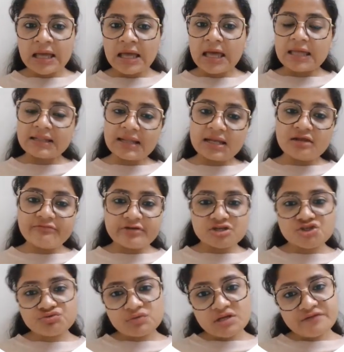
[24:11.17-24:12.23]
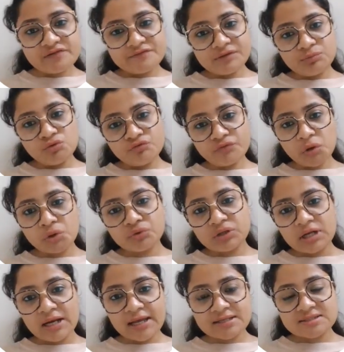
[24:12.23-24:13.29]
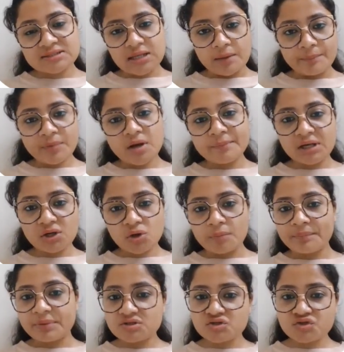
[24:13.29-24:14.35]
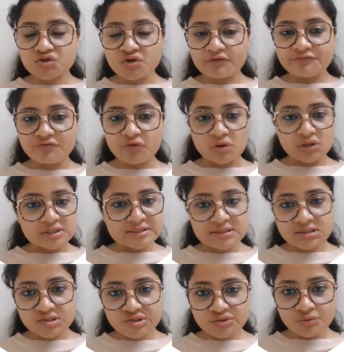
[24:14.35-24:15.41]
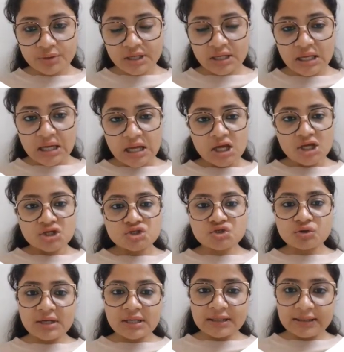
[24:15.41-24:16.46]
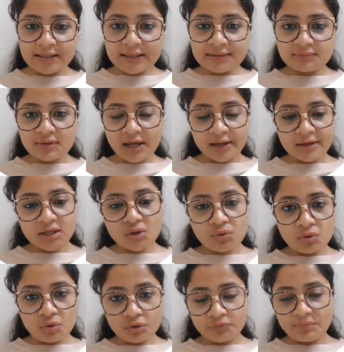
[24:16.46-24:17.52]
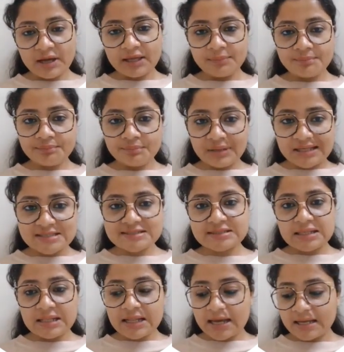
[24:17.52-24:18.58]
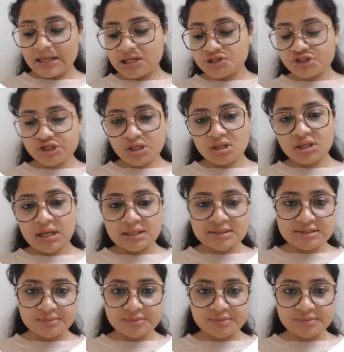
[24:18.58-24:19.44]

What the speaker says: and then eventually we will move on to the next upcoming topics of forensics. Okay, so till then, thank you, goodbye. Please like, share and